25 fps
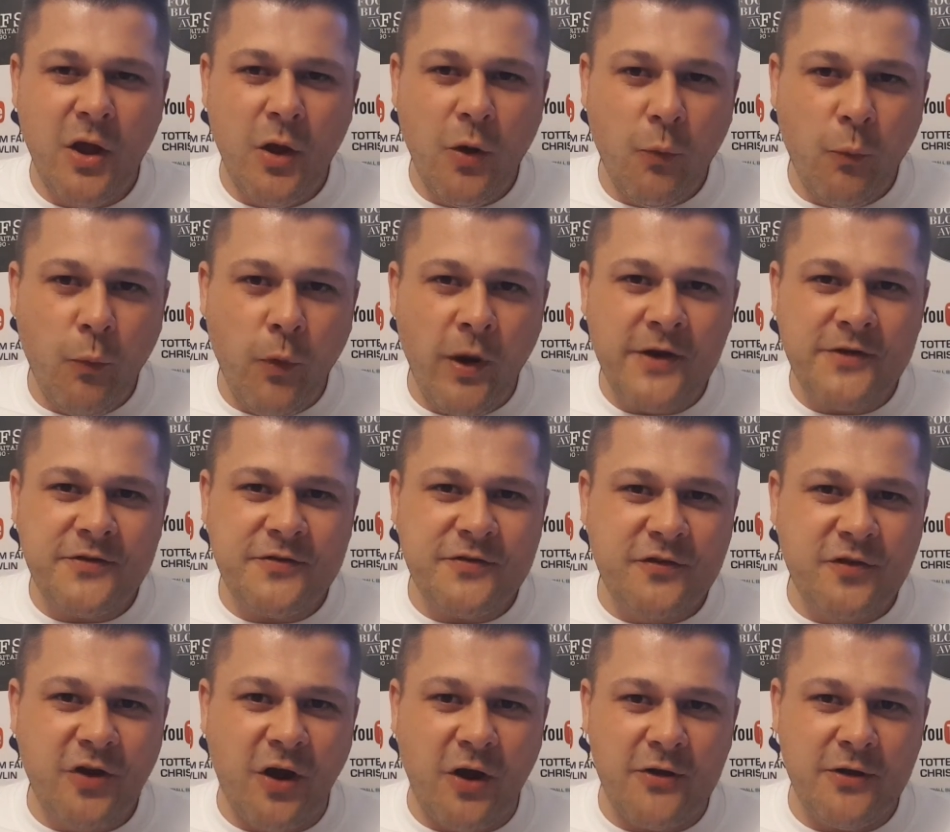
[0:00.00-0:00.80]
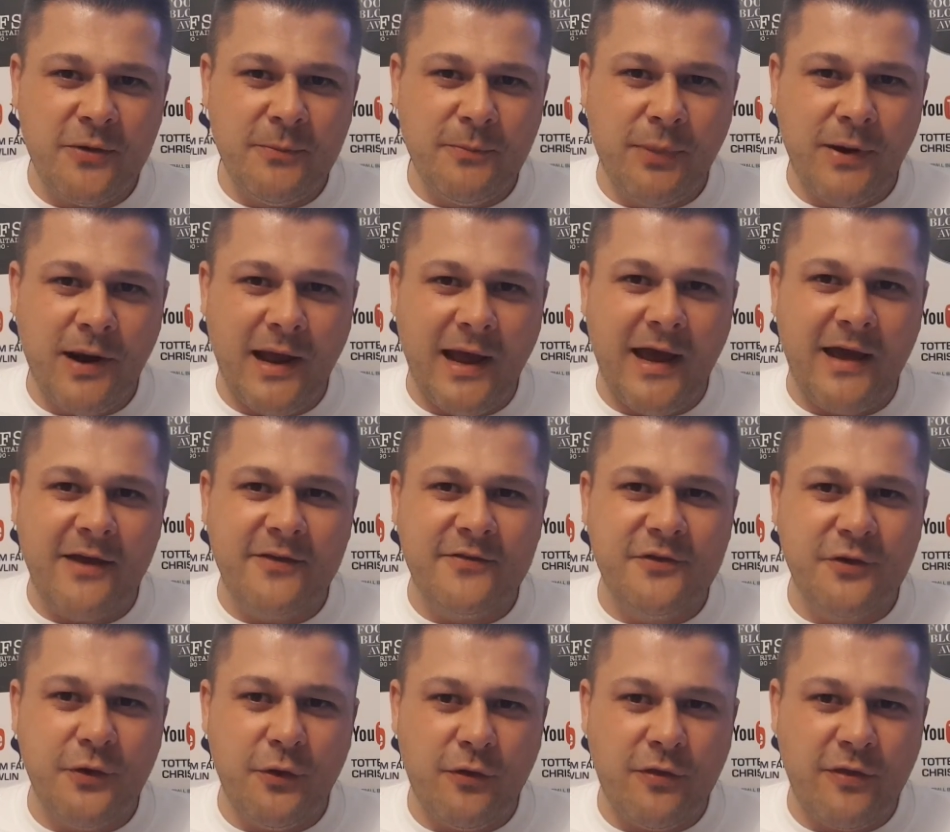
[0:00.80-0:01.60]
which Tottenham players
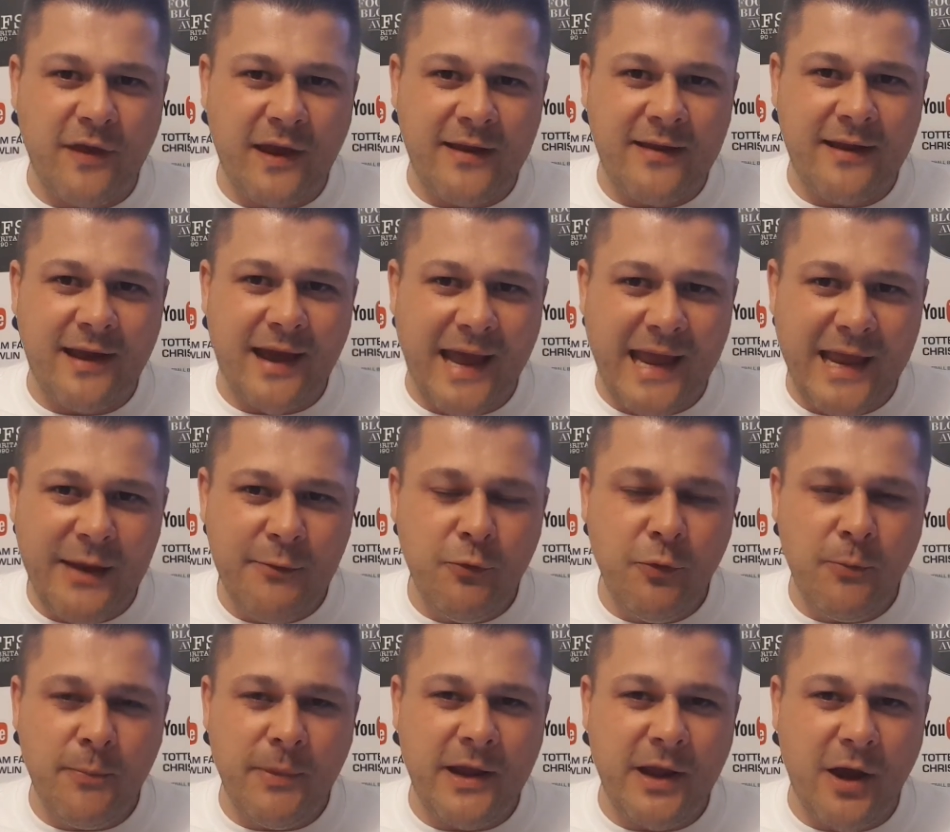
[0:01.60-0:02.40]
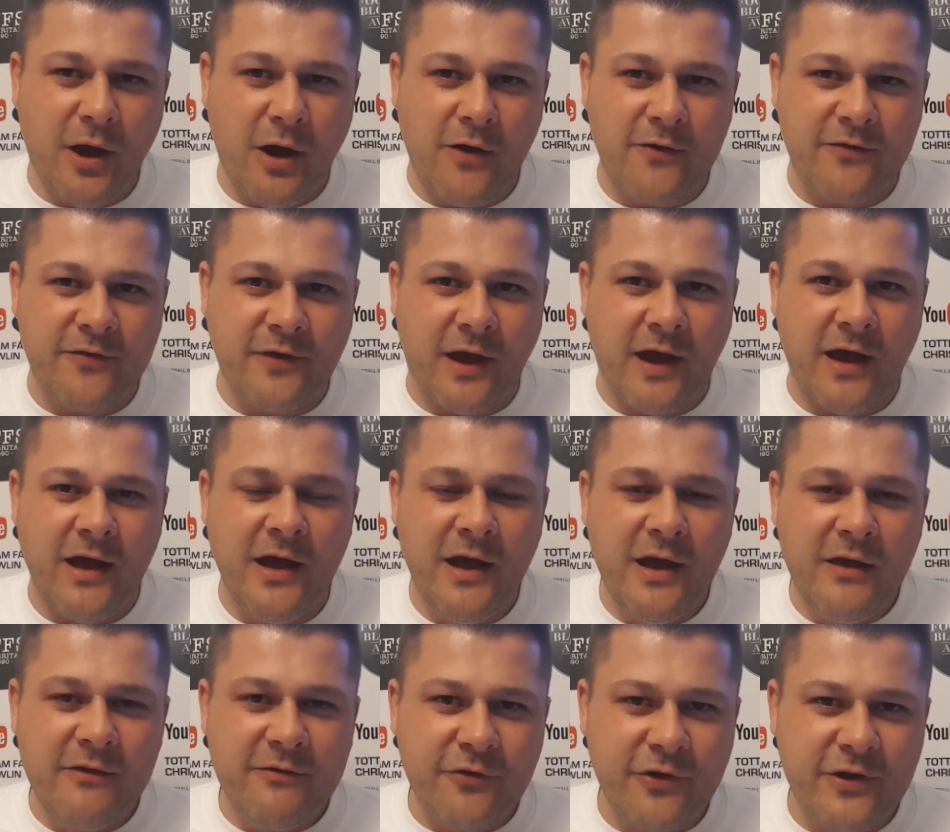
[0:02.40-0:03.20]
do you think that he will be after
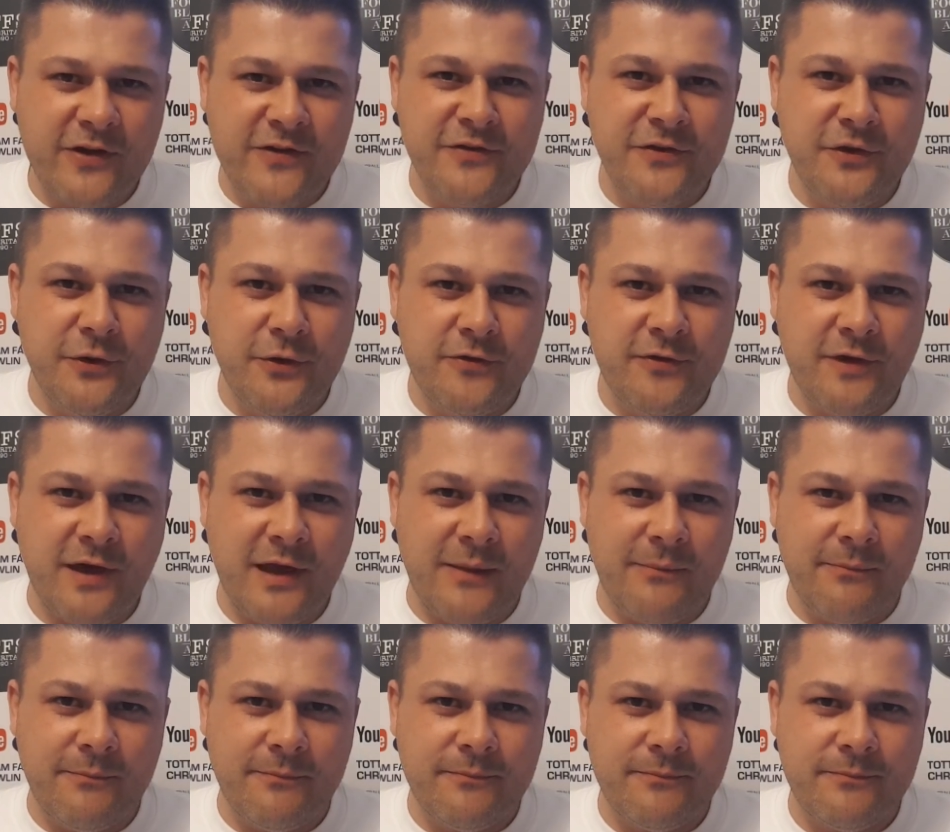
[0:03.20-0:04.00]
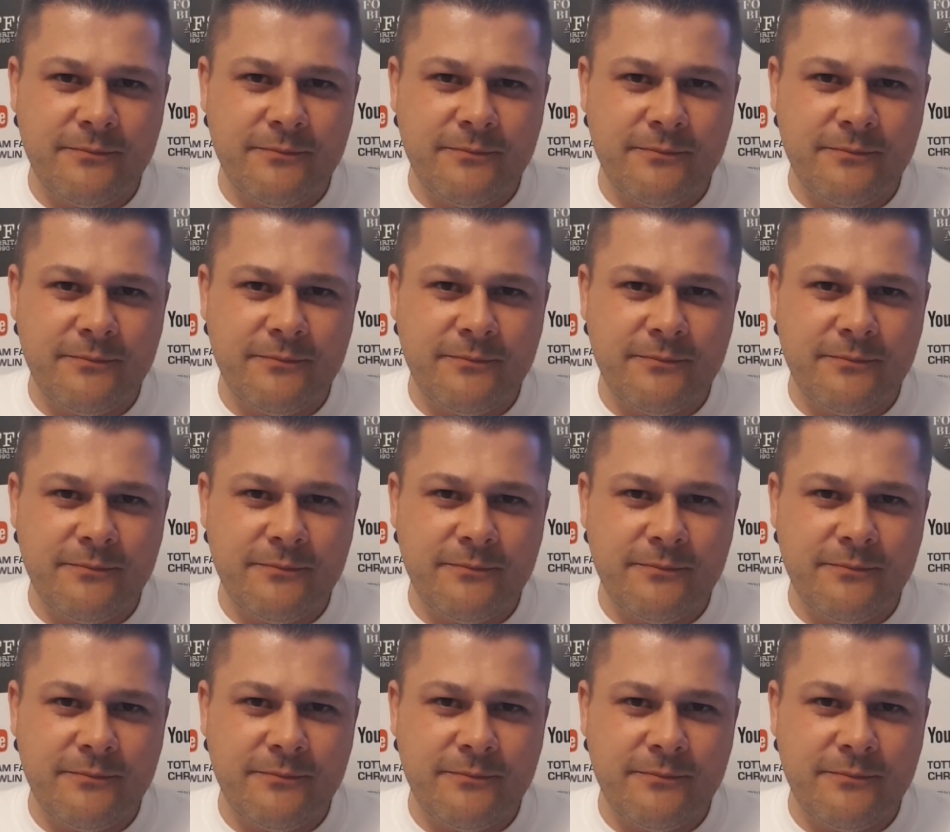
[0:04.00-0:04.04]
for his new team?